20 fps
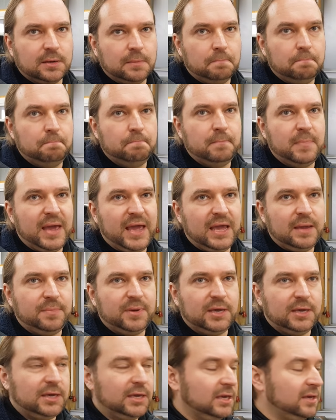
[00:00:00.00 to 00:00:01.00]
Mm -hmm.
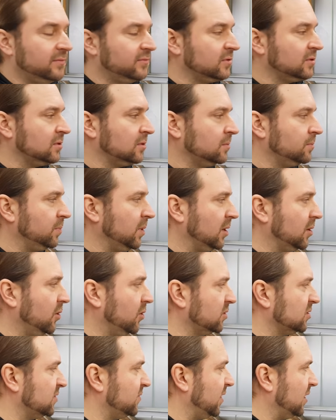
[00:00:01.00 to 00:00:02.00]
Maybe even
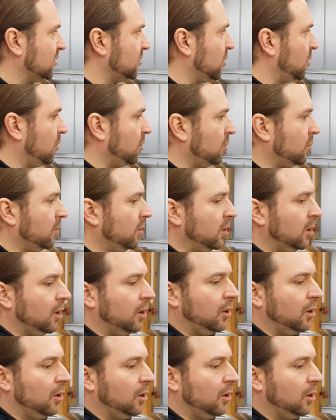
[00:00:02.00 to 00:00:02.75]
because they know